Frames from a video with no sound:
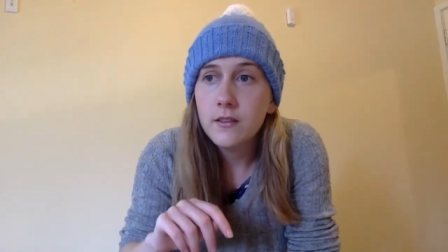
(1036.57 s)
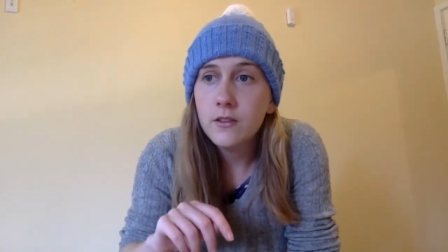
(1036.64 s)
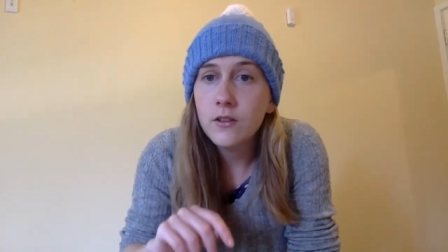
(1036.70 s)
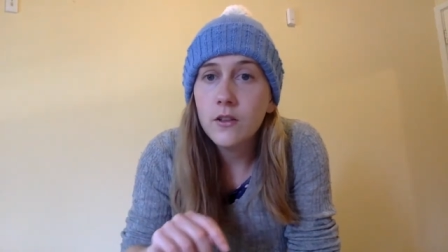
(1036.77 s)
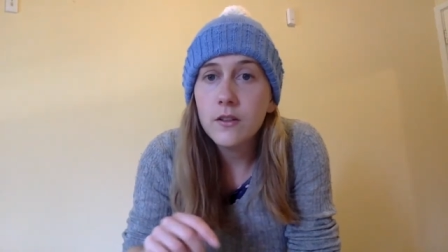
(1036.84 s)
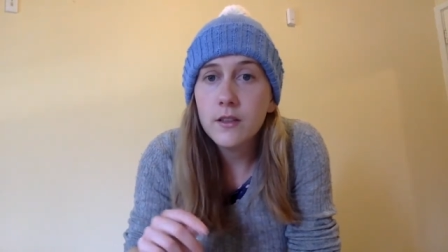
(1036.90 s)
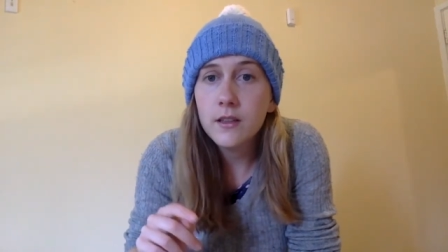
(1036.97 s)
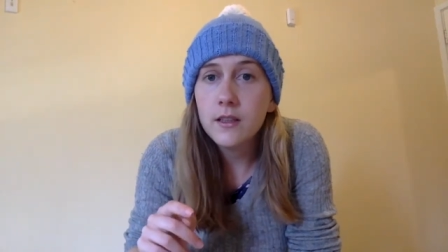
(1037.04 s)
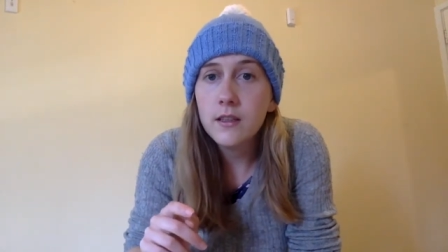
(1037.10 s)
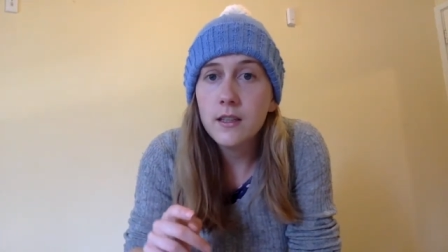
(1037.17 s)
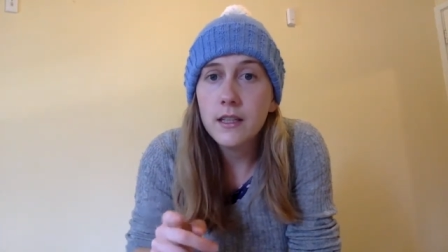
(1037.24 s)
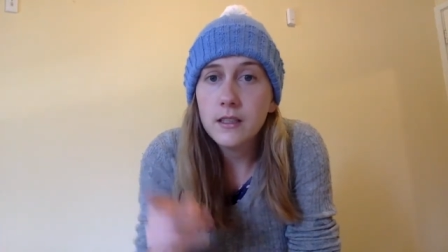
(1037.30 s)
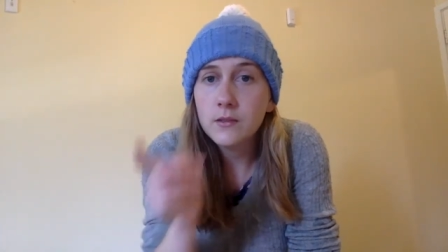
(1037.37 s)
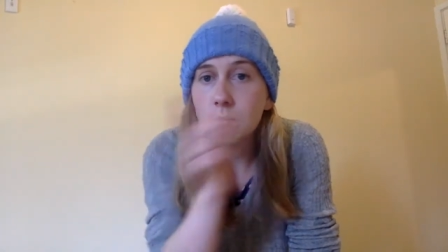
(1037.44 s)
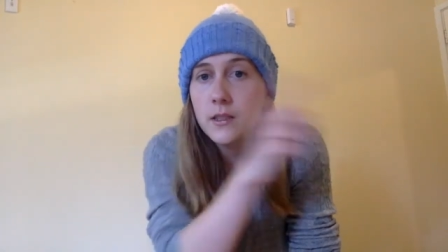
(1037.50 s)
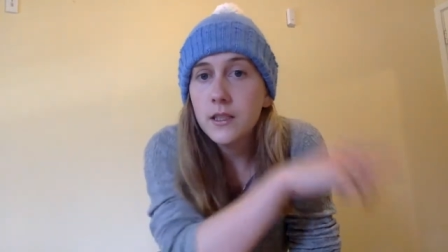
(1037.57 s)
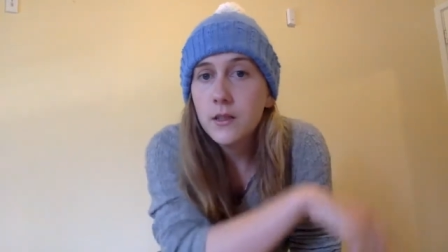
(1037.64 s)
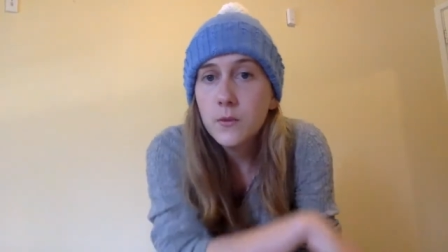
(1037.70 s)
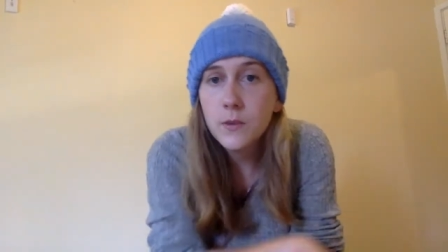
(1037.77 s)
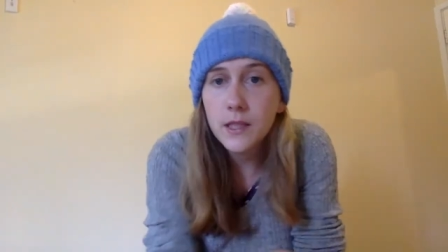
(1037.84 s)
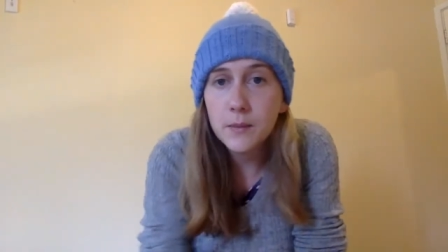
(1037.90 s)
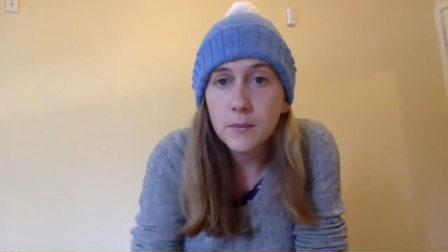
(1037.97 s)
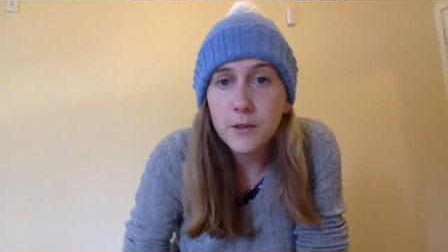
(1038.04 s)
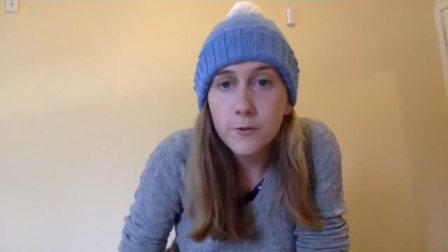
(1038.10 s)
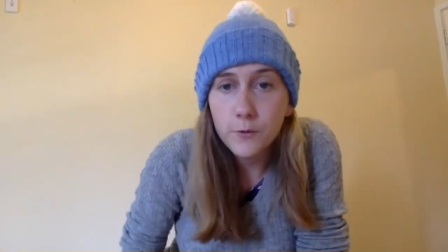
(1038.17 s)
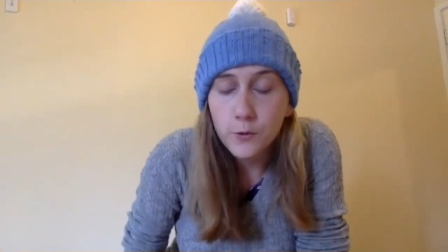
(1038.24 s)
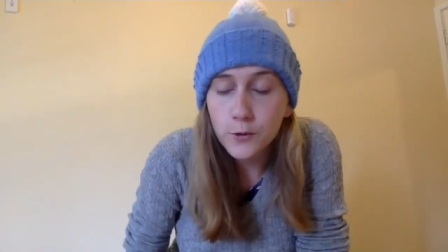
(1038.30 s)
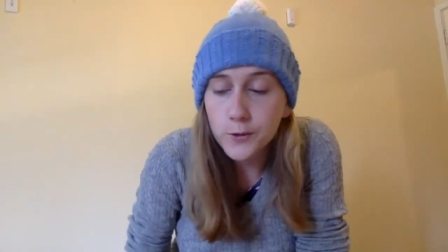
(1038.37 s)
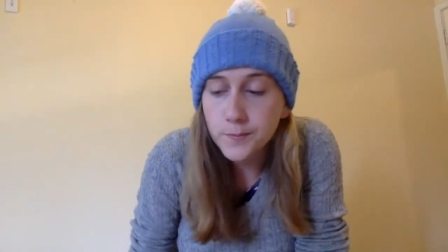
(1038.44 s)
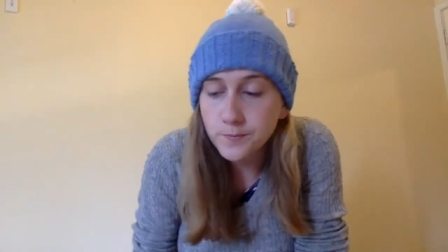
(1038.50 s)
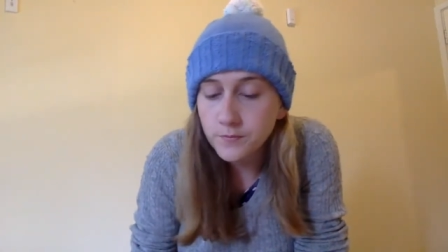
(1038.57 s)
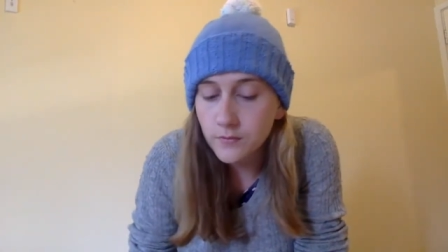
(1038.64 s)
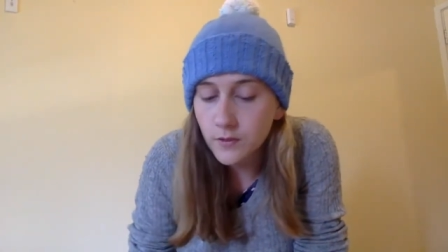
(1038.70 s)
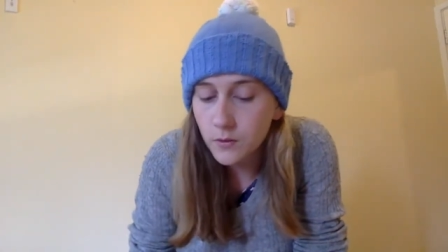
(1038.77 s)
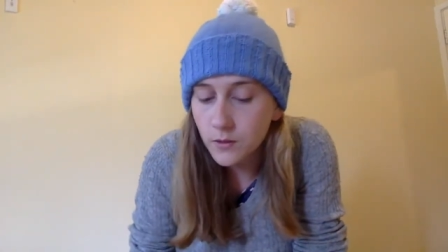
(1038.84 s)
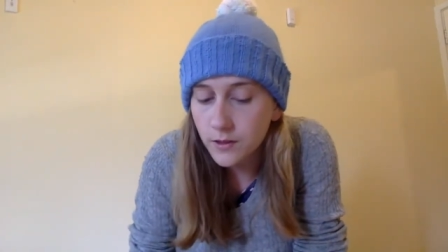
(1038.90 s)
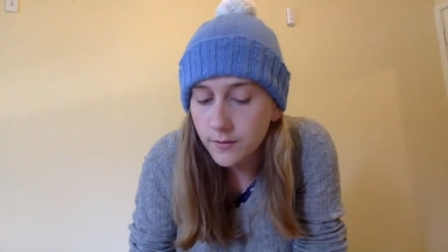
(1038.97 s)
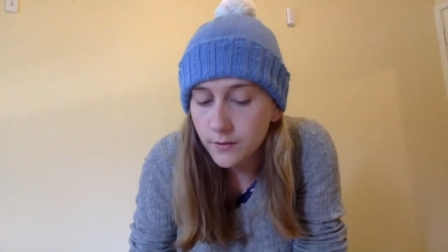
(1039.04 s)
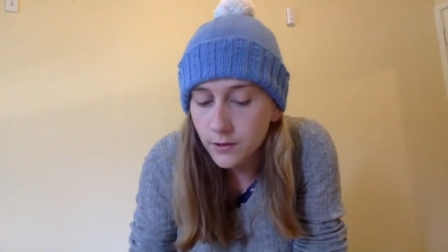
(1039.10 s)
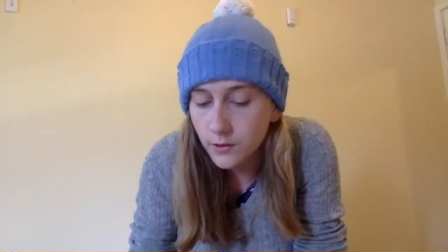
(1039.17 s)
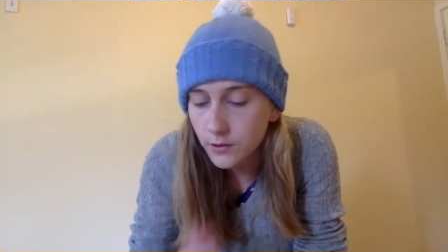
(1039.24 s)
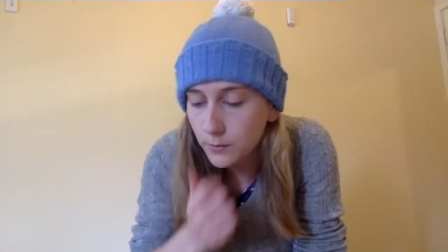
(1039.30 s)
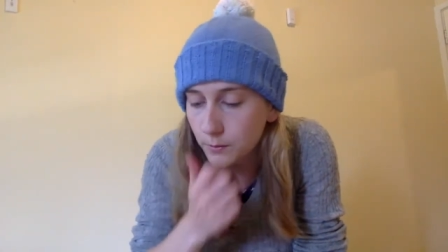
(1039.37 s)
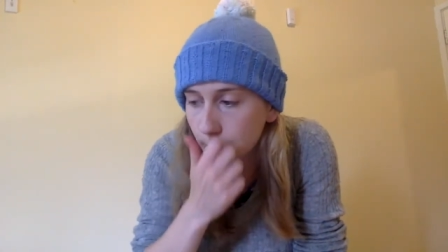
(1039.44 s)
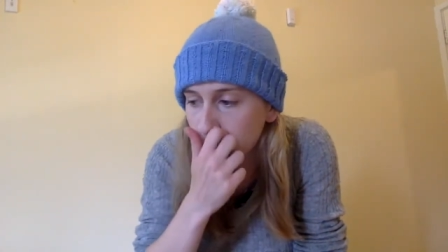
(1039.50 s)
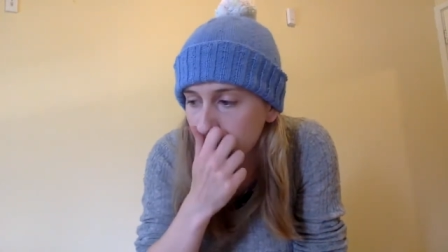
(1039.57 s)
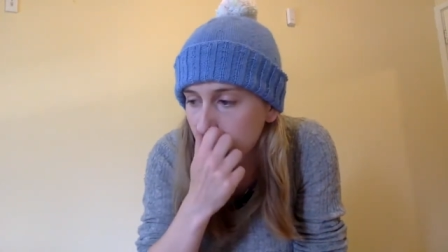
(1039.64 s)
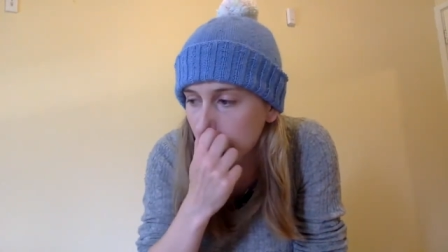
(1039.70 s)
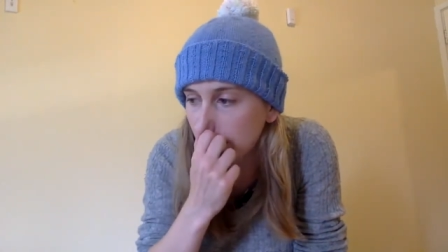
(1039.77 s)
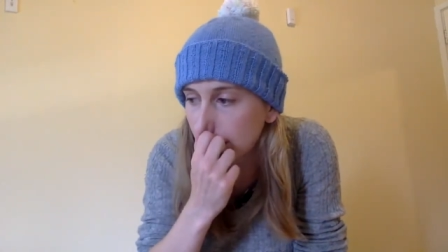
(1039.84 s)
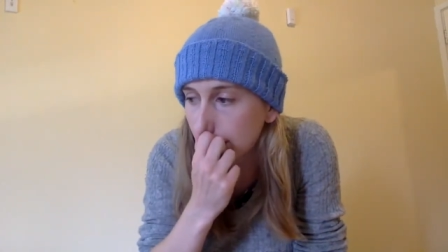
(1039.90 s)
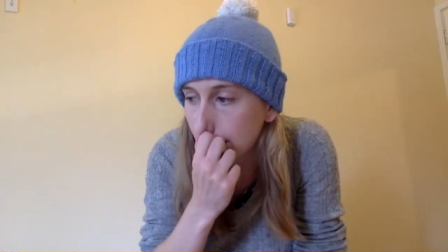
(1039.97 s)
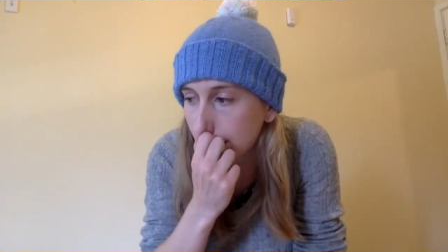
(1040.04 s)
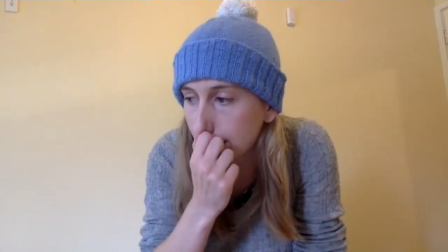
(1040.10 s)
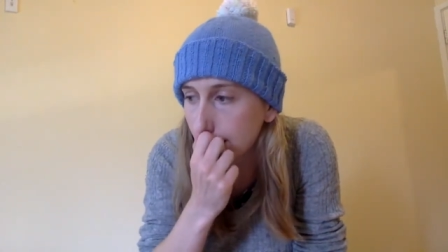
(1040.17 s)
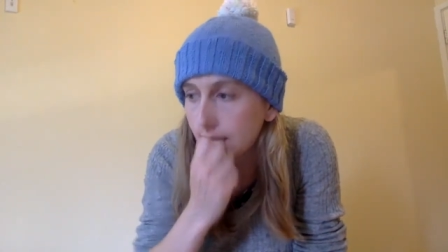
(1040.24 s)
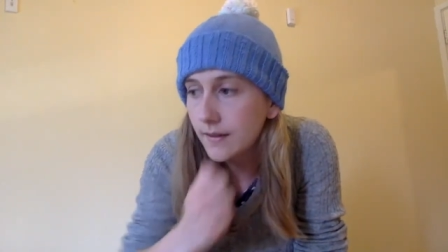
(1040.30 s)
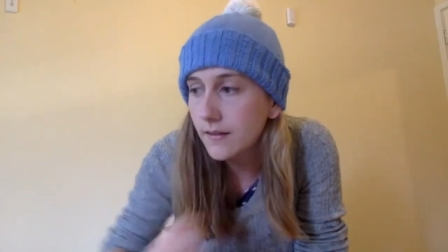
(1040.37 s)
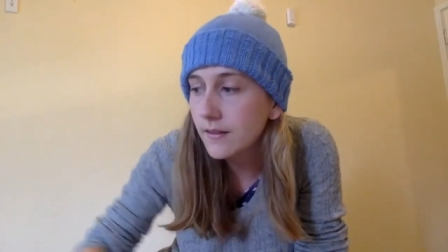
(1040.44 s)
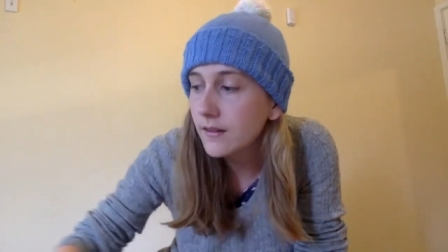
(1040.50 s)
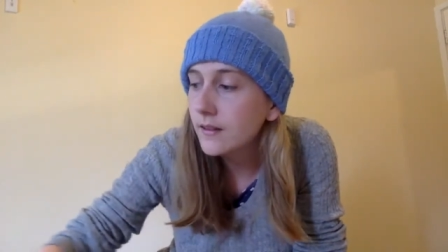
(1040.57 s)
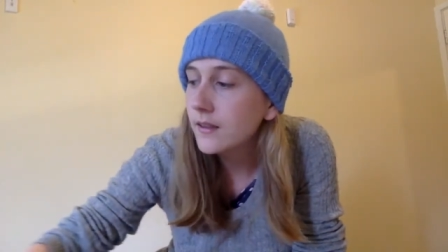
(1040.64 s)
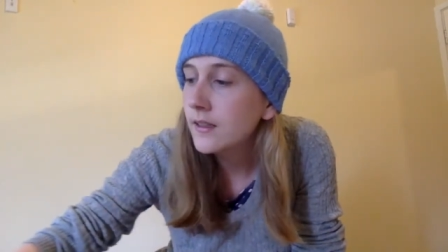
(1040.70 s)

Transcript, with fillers: not last week, the week before, and we flew to Brisbane and